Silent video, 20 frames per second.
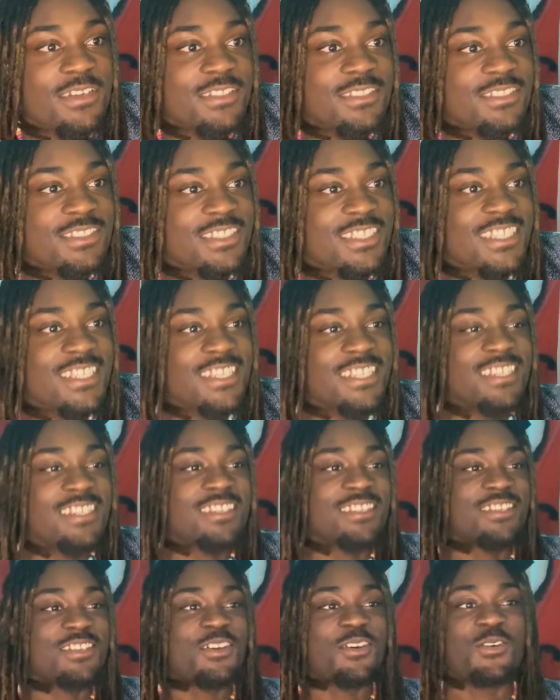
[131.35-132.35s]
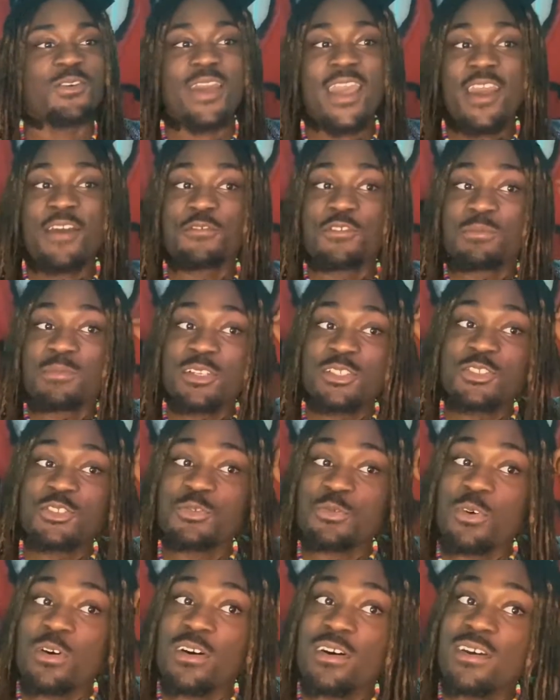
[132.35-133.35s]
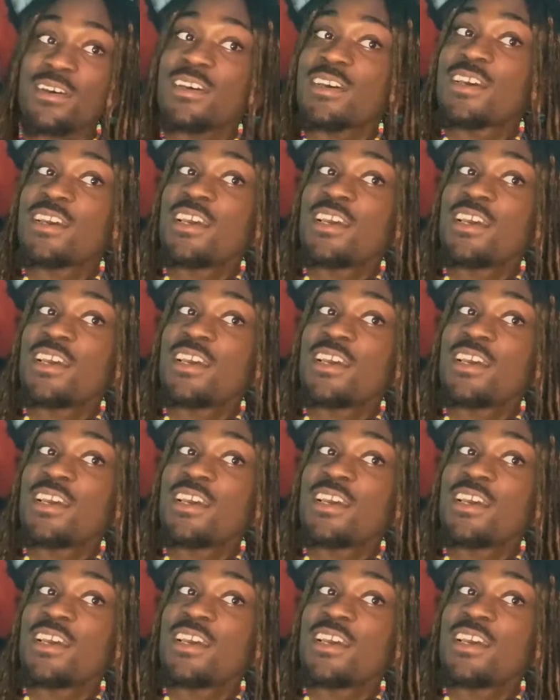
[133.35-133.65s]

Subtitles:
Just get, however much you want.